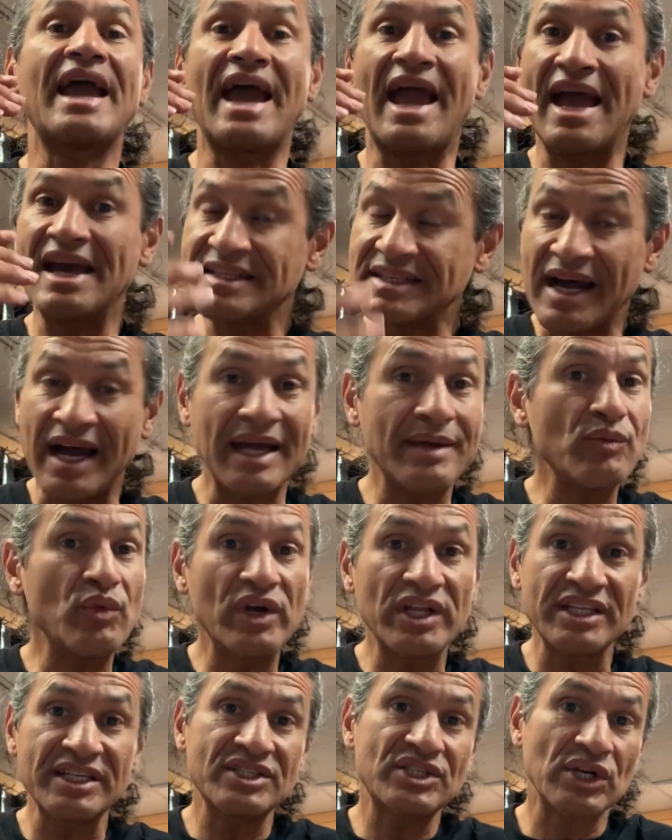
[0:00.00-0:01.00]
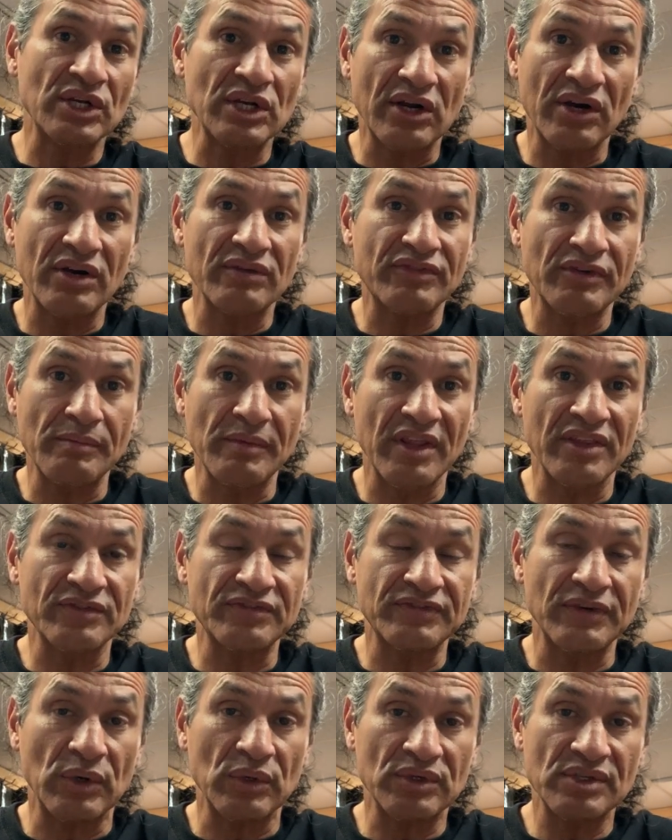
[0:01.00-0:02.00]
And I'm willing to learn from other
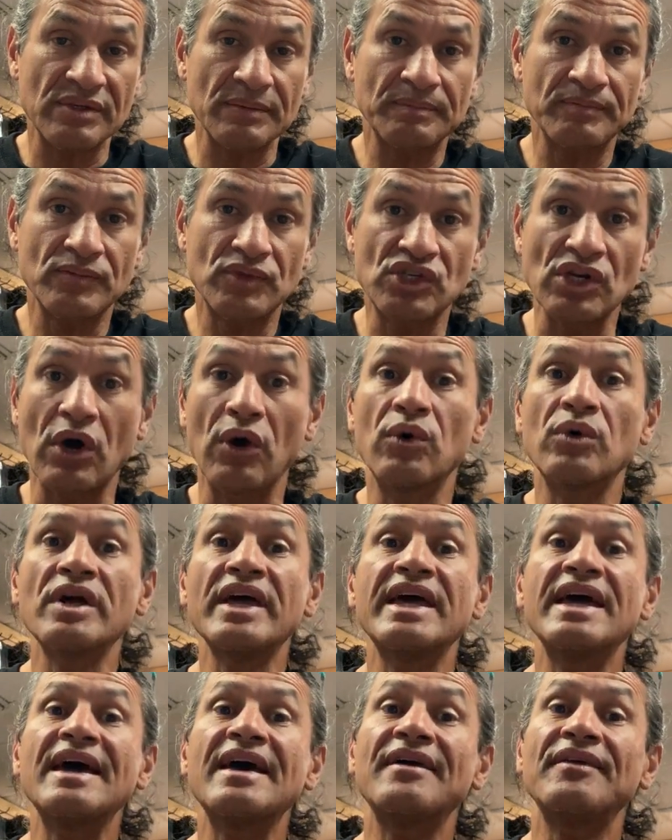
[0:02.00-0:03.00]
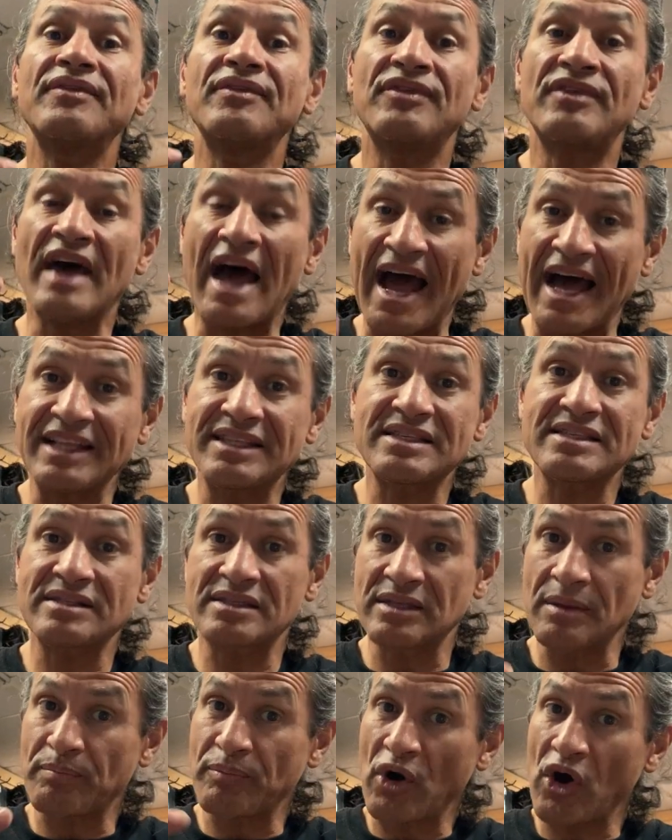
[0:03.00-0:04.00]
folks. So that's
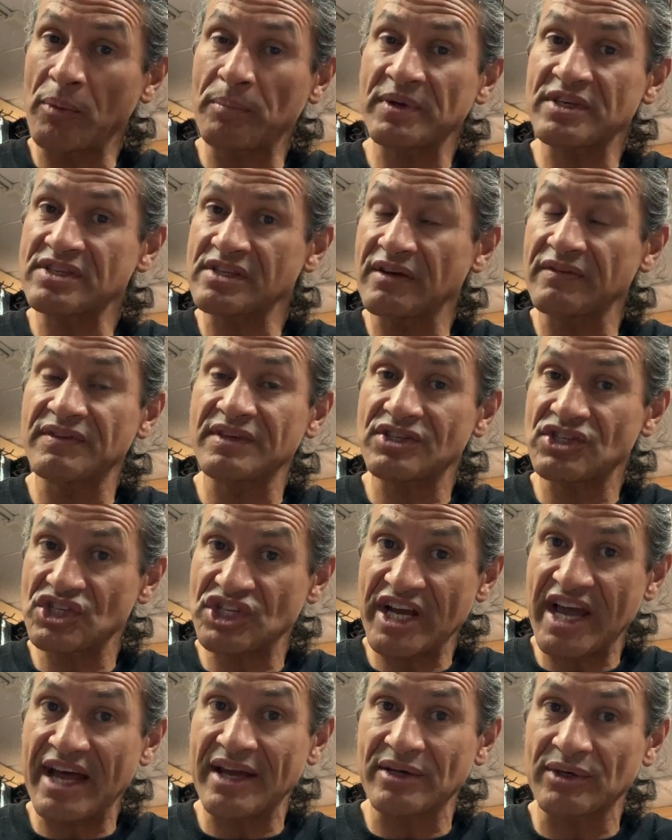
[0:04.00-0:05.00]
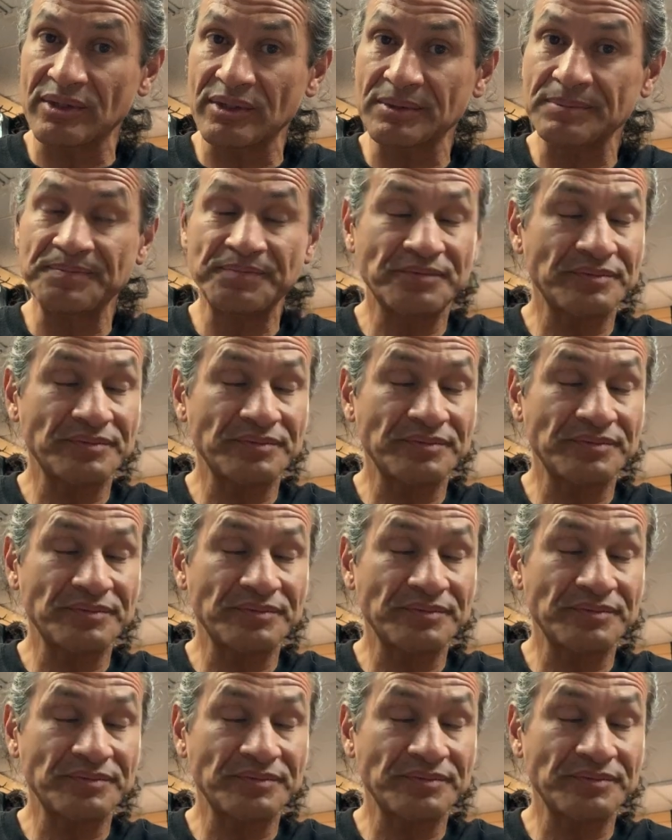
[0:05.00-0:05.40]
the purpose of this channel.